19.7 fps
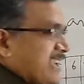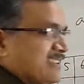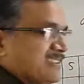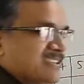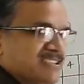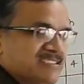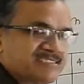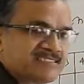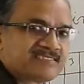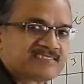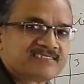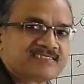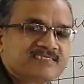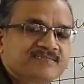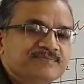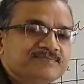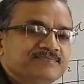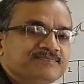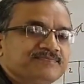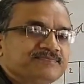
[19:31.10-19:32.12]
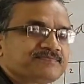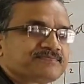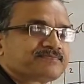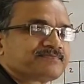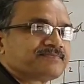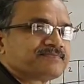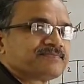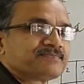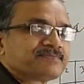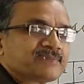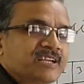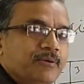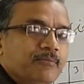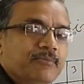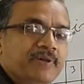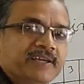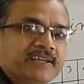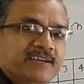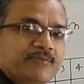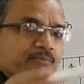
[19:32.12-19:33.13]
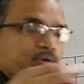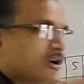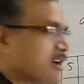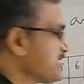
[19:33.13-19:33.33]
like this. Make a